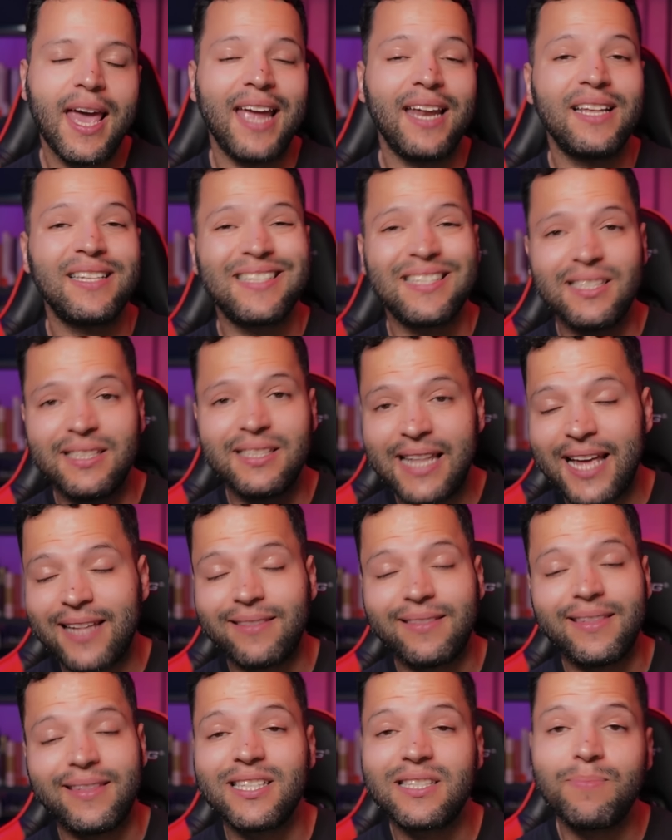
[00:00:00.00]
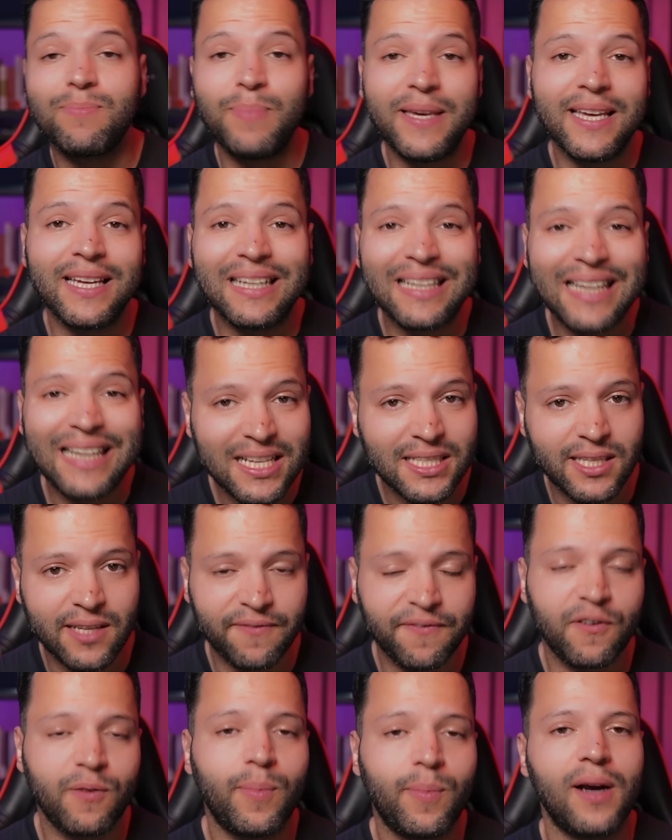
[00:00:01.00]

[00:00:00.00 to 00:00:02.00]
And it's, let this be a lesson for